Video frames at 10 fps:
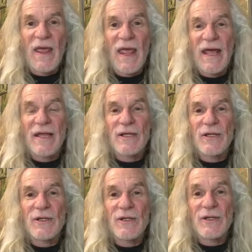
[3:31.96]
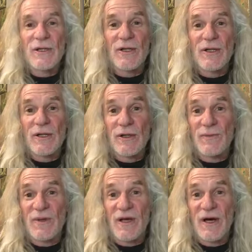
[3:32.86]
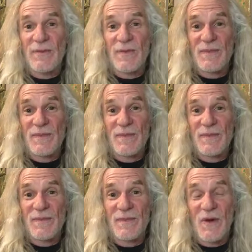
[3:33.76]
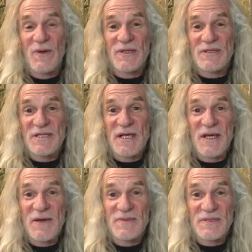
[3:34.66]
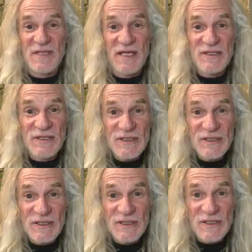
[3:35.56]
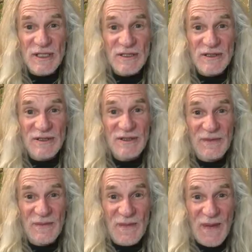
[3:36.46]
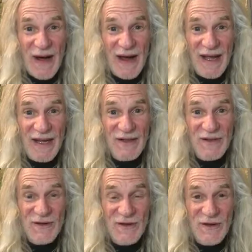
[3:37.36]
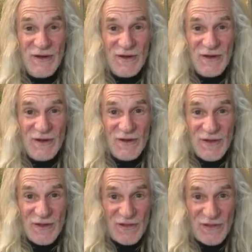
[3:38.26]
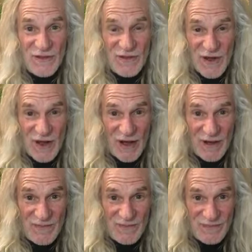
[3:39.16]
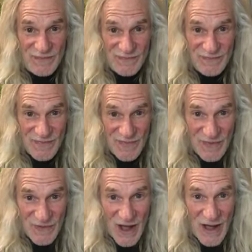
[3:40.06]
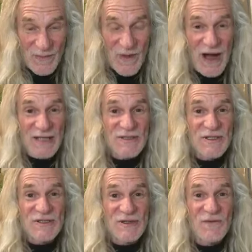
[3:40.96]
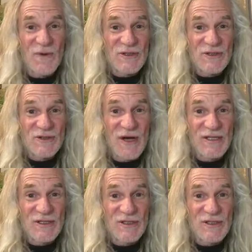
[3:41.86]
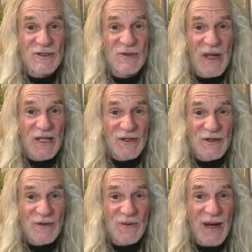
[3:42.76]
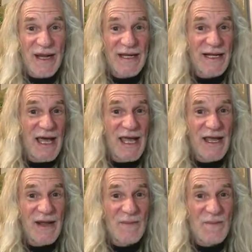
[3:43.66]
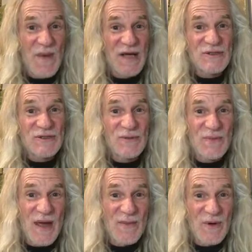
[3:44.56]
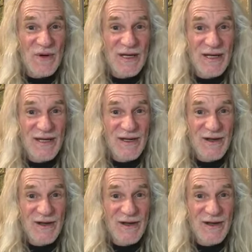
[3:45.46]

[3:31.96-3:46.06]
and you become oh let's say obsessed by the thought process of what you're trying to do and you're creating a muscle memory